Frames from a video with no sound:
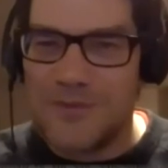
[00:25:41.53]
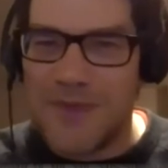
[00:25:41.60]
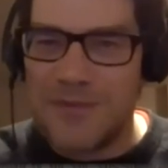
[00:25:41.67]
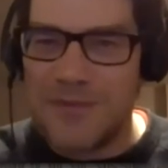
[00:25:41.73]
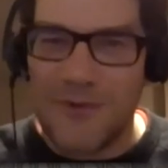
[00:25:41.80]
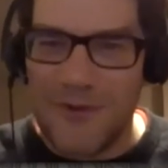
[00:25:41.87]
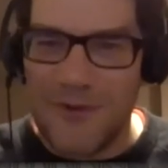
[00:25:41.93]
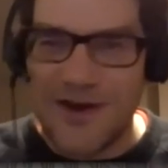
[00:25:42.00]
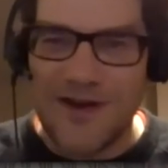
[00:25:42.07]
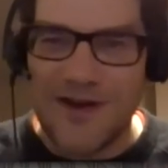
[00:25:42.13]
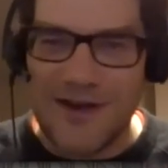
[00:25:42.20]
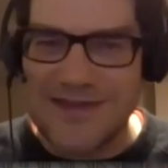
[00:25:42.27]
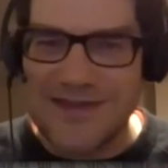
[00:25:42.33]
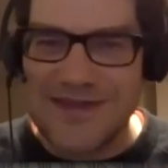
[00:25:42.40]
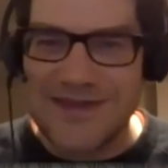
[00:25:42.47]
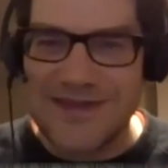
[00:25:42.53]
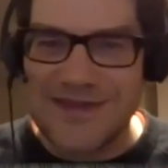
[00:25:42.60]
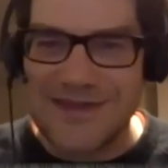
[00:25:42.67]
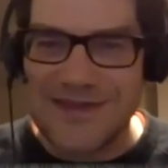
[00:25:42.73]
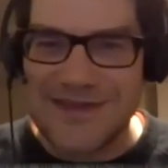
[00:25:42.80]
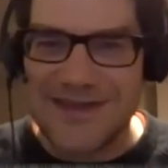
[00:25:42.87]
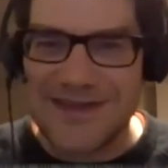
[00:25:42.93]
people organizing
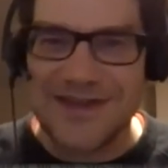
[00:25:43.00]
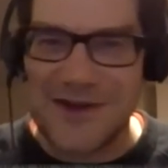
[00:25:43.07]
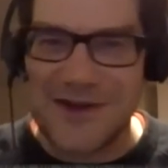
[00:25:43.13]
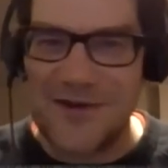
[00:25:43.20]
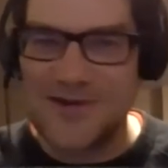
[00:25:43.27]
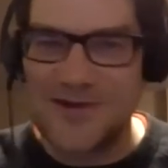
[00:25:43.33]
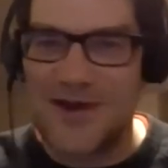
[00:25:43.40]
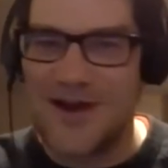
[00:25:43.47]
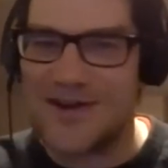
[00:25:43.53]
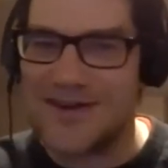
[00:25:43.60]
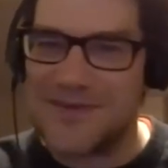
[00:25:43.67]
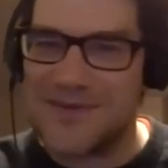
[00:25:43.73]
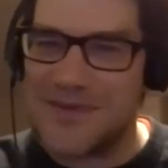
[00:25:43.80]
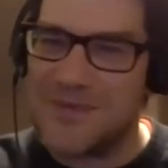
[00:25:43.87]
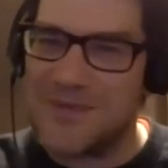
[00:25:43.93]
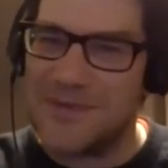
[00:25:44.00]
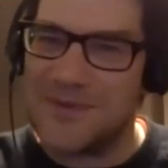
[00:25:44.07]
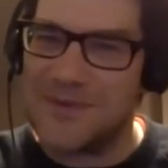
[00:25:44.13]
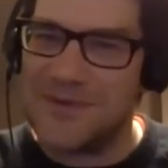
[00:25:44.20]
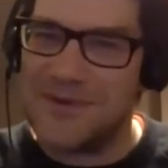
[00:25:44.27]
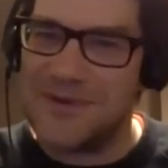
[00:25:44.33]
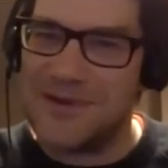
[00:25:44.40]
this thing don't talk to the
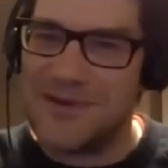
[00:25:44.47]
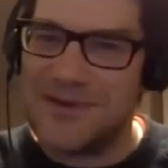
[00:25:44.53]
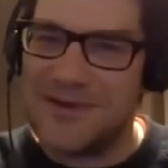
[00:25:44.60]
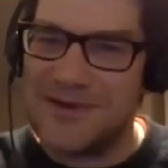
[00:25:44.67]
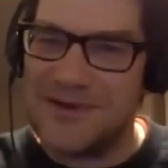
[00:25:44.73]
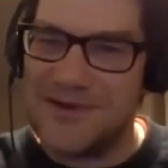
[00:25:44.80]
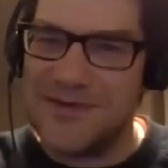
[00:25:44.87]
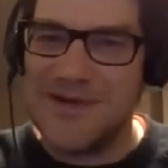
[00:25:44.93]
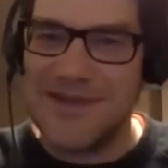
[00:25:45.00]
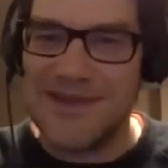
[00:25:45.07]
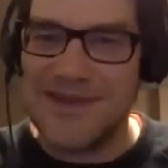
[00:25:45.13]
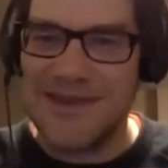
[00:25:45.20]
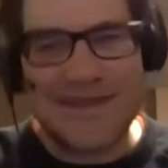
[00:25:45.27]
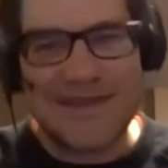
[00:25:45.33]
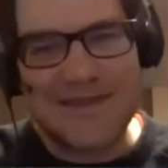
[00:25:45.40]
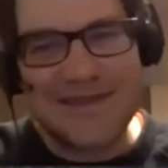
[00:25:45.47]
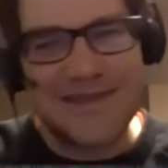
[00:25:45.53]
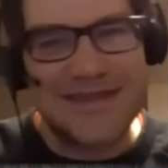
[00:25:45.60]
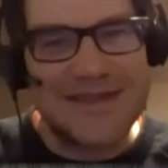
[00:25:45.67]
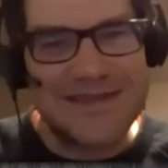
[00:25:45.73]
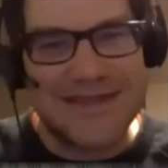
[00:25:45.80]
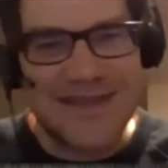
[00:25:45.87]
people doing that? Like this
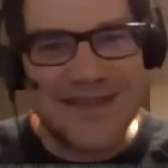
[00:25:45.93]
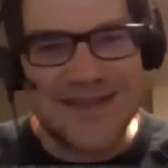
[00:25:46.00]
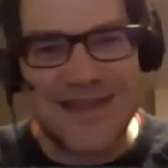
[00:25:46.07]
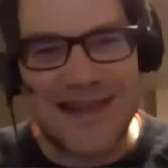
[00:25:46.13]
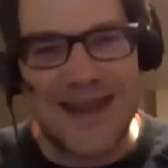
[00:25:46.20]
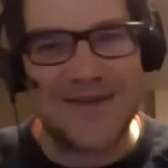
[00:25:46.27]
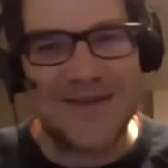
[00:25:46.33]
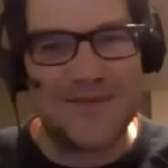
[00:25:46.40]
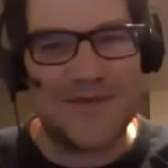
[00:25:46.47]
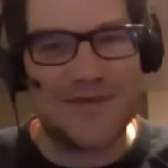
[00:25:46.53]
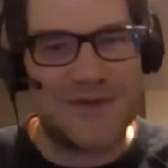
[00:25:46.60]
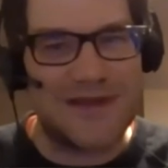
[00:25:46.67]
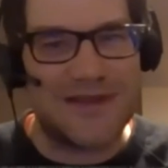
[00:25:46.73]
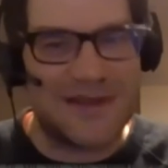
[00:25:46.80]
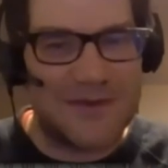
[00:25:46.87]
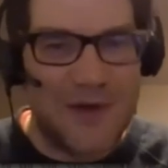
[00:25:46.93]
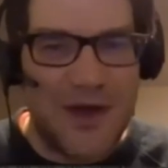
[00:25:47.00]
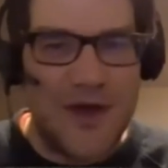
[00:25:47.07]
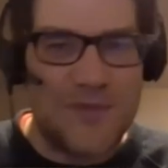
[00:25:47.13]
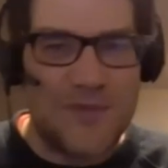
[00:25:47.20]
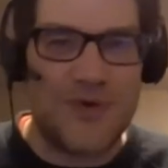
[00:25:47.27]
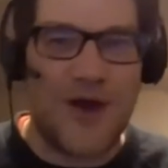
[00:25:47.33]
disconnect between the
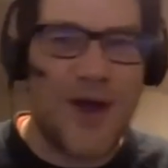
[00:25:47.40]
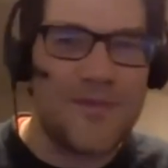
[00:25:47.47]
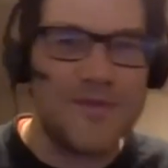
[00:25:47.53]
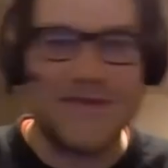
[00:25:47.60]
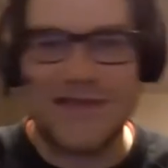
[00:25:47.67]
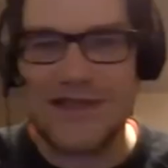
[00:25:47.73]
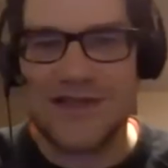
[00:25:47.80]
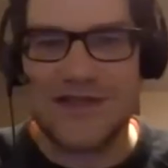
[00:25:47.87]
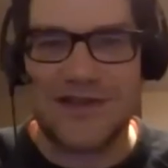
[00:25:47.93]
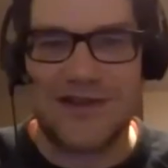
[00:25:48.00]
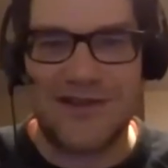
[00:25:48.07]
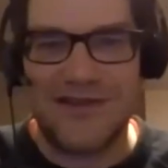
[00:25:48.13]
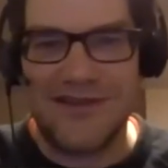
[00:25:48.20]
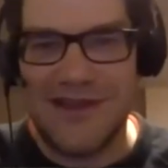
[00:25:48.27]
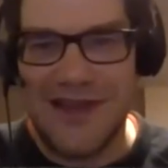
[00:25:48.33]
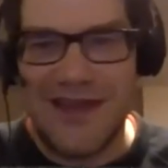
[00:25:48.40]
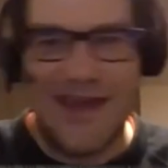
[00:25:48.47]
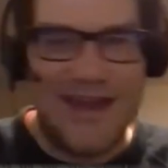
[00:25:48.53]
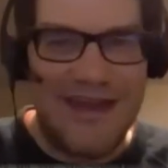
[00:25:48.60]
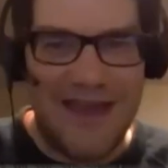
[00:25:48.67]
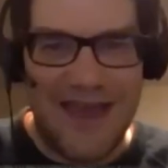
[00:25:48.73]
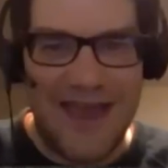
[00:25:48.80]
propositional
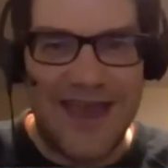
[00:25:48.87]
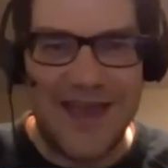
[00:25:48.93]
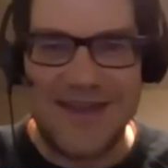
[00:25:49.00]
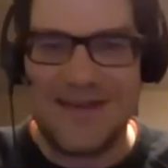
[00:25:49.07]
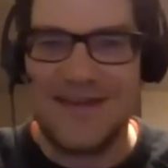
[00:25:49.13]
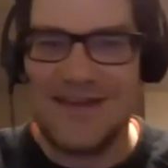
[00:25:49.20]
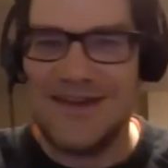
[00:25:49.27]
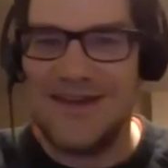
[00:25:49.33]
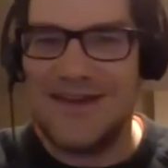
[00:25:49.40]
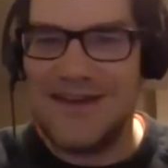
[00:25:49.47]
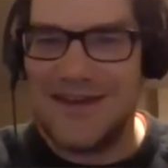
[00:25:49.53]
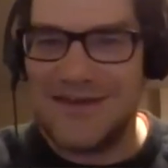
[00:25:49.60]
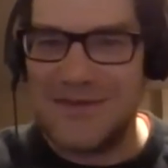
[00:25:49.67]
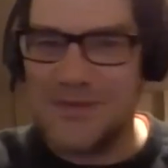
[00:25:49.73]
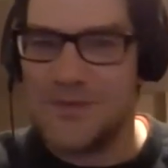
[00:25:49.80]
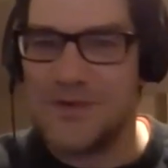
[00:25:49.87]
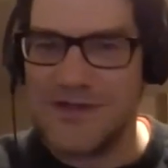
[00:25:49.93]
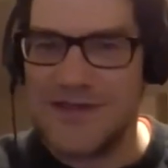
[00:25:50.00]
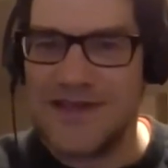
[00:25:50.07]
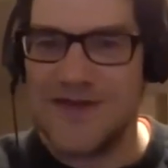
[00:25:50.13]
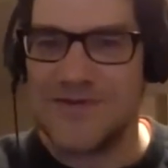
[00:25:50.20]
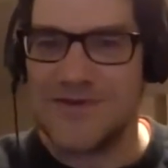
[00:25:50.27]
and the
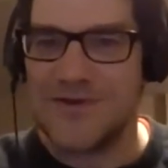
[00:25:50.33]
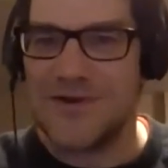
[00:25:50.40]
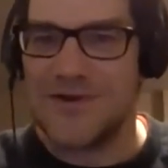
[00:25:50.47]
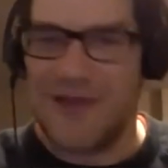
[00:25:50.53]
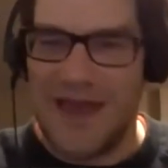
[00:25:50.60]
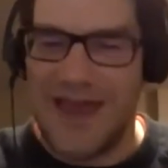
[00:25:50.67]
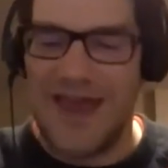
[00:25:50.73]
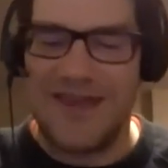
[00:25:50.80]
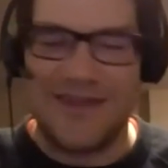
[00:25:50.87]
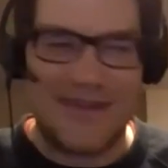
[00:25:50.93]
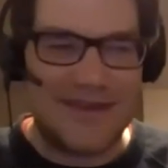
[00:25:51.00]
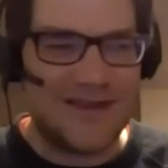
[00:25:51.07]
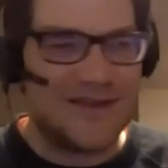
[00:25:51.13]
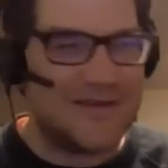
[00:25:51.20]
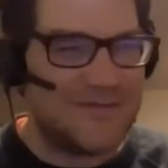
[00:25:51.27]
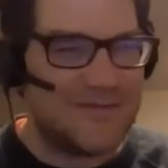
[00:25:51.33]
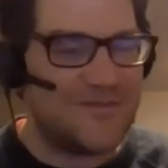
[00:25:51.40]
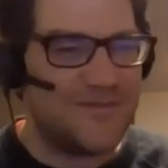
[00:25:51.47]
procedural and the